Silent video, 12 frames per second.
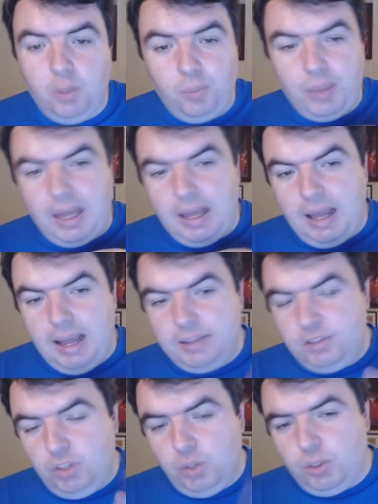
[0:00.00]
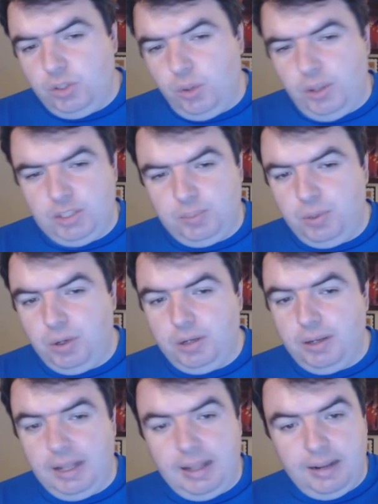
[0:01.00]
So I do enjoy this
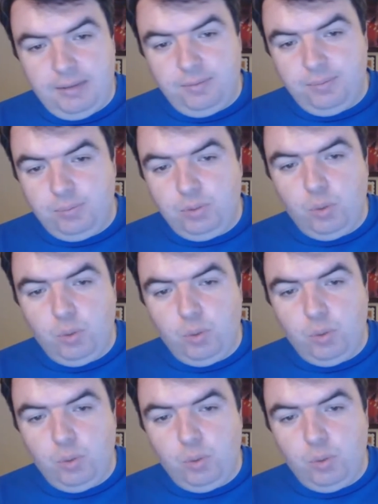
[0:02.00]
book, and I